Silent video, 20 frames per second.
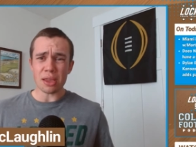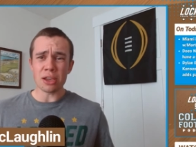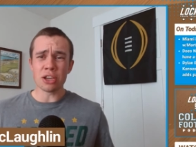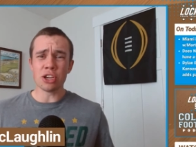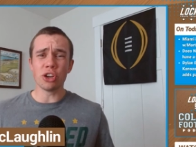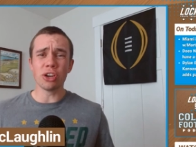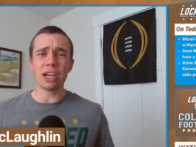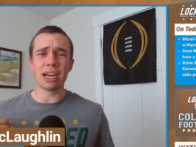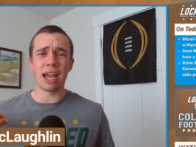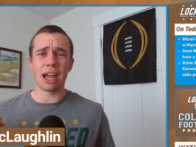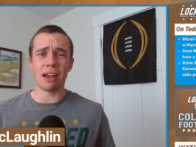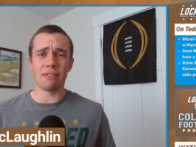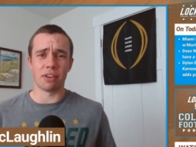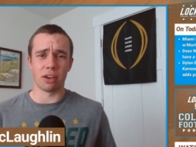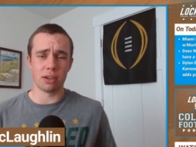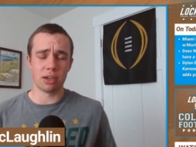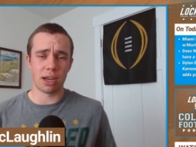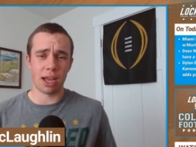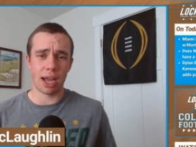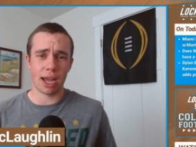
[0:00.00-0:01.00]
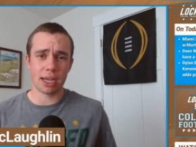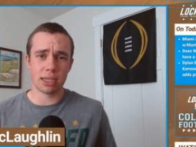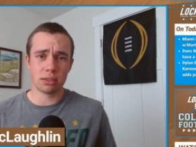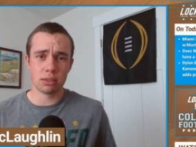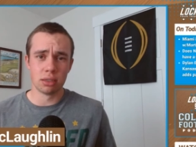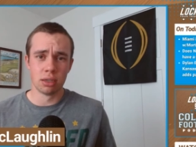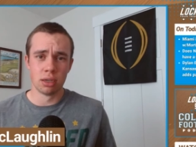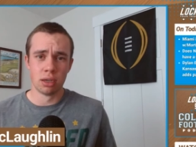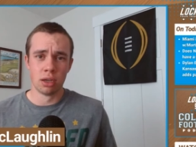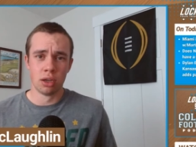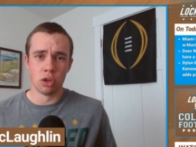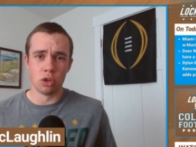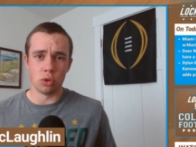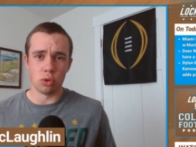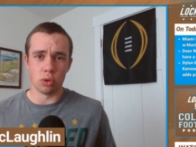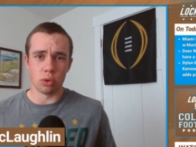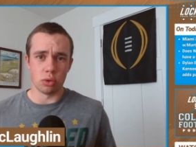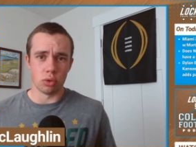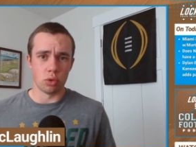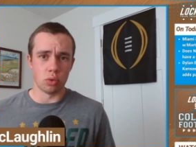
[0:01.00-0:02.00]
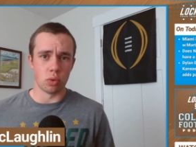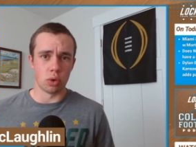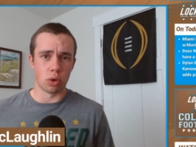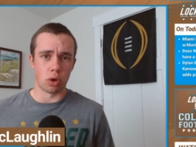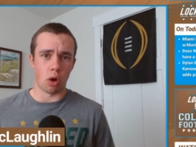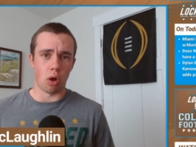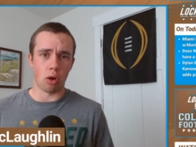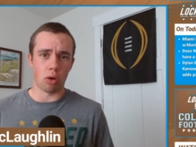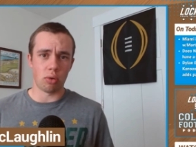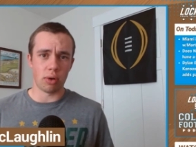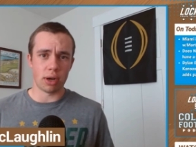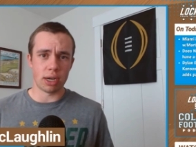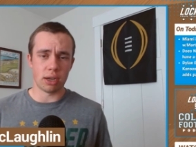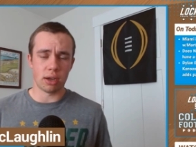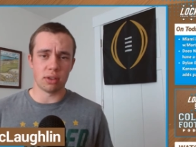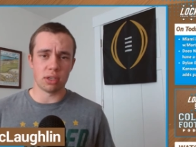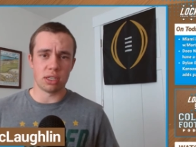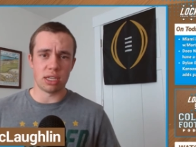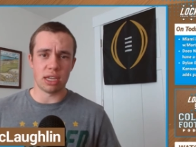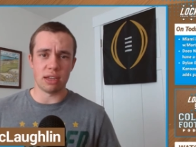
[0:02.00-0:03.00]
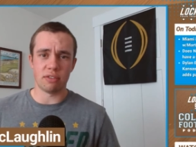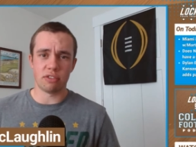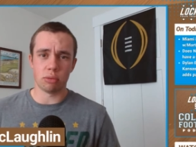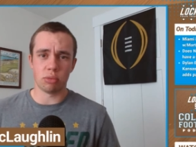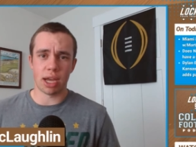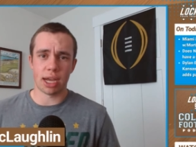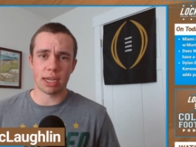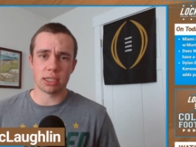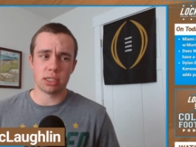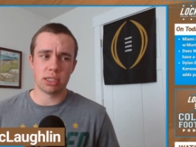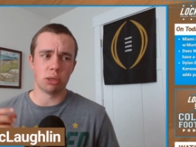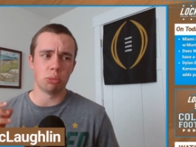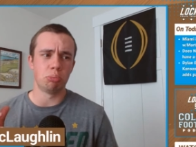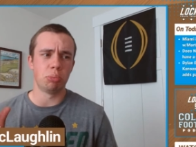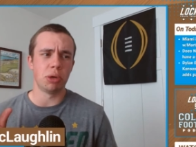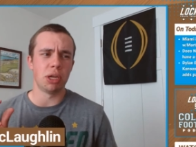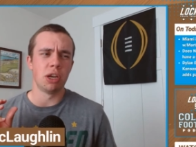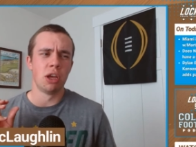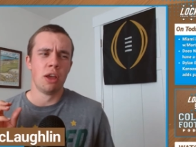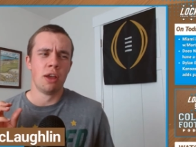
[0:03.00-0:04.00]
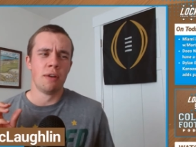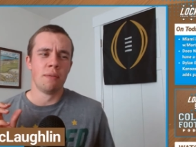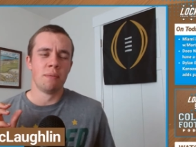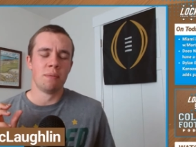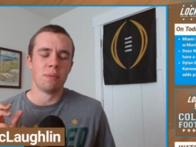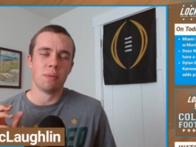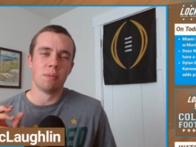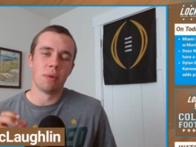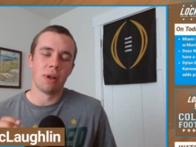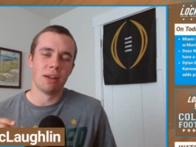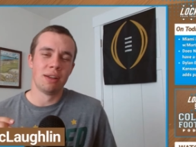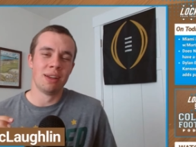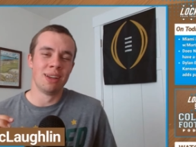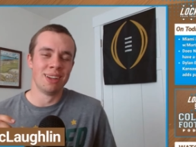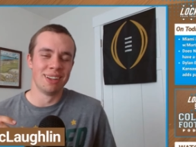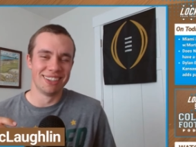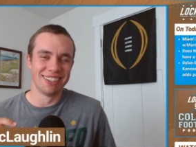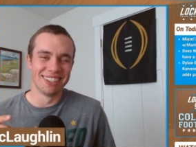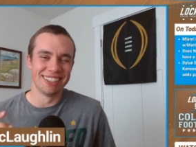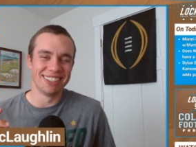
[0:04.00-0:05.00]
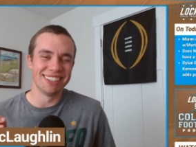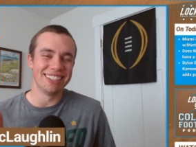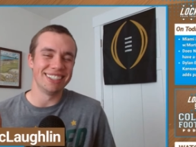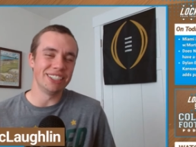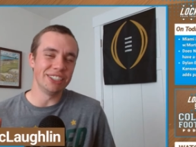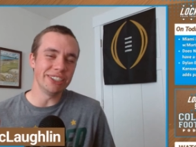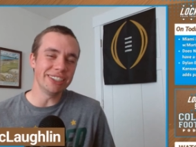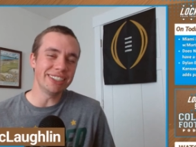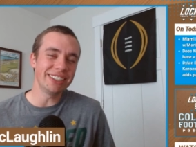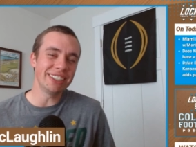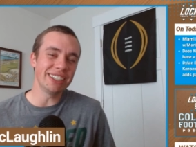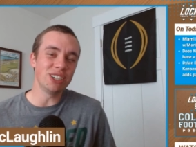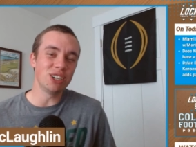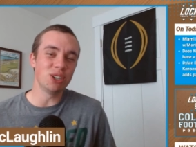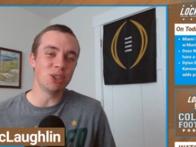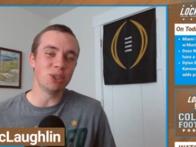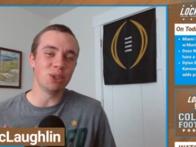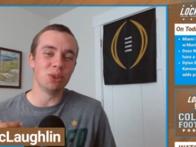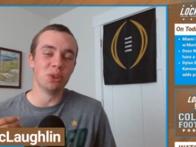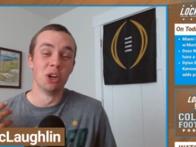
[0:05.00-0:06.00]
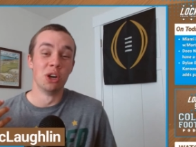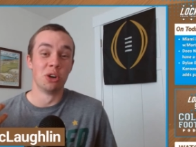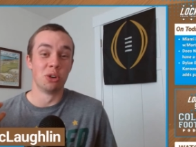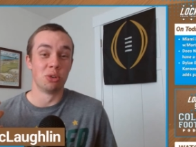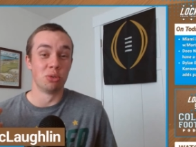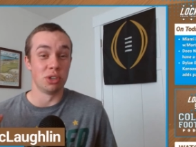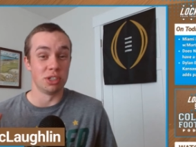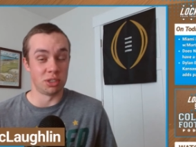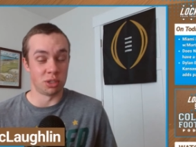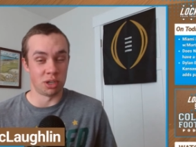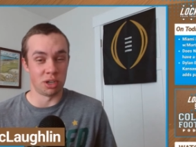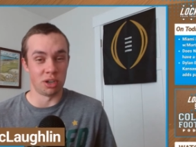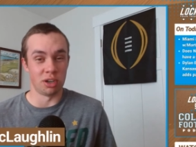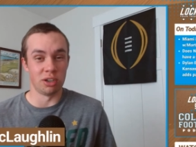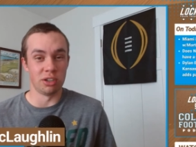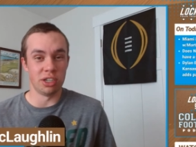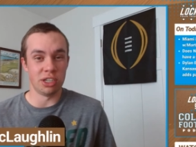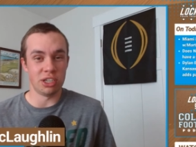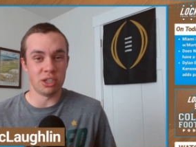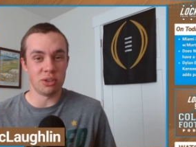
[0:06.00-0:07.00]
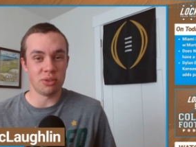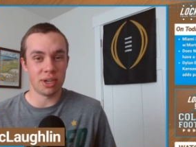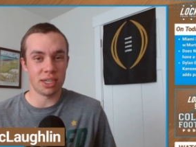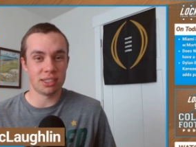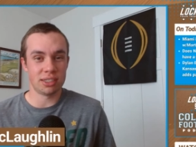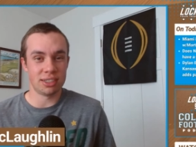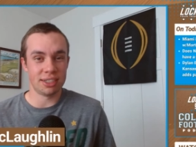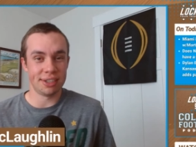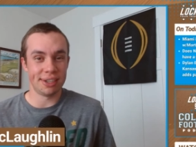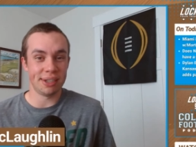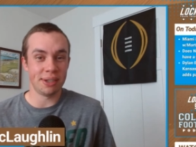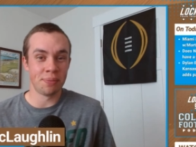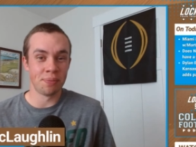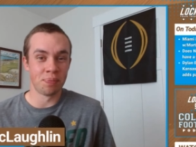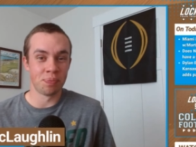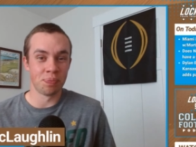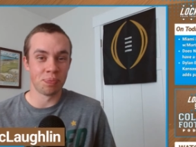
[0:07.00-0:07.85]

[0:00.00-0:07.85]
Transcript: You're going to have other guys who were already on the team from last year. But did you see who returned to USC?